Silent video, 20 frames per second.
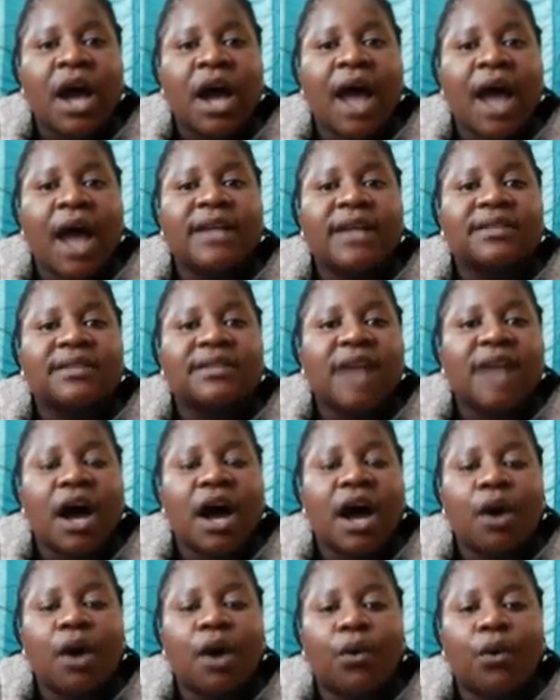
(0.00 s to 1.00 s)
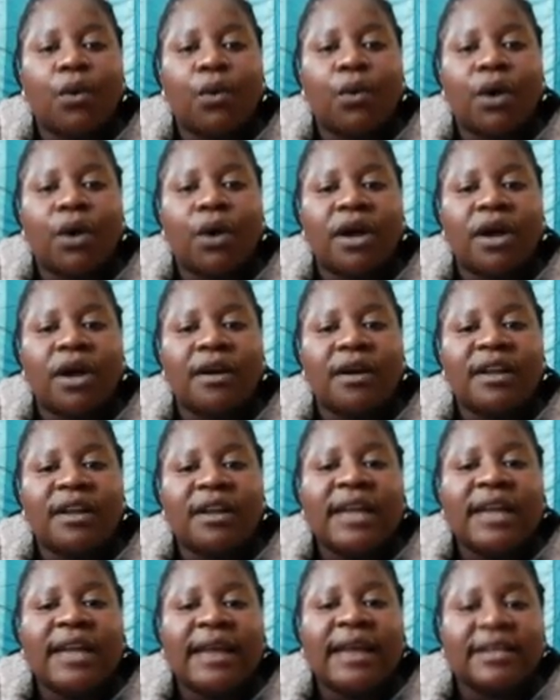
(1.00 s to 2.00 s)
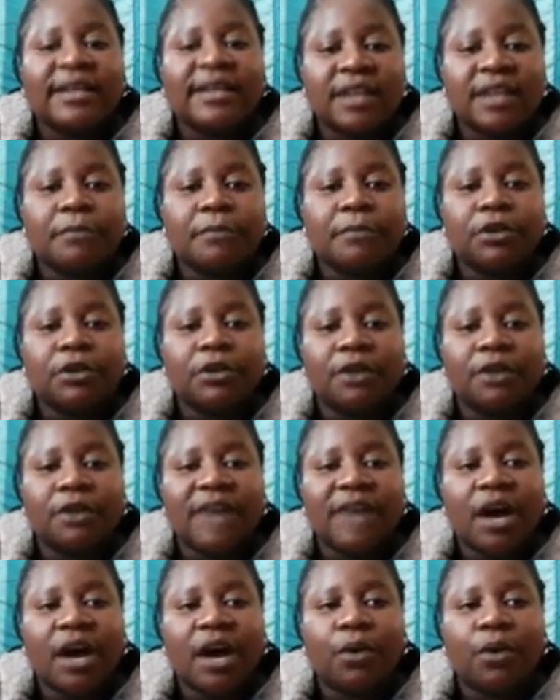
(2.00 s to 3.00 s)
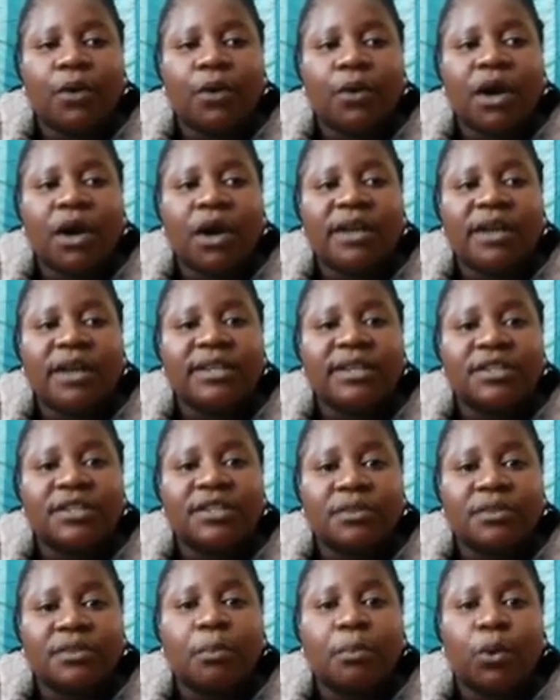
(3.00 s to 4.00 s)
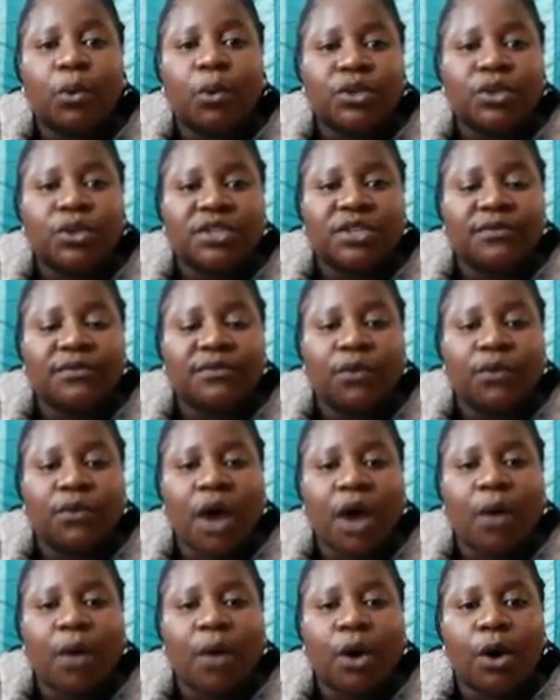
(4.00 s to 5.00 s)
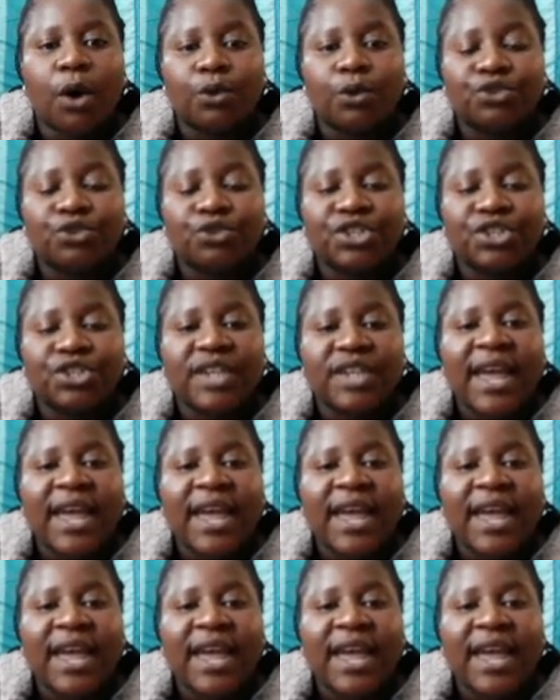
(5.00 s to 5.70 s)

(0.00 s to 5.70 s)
is how an example of how it is important for our ocean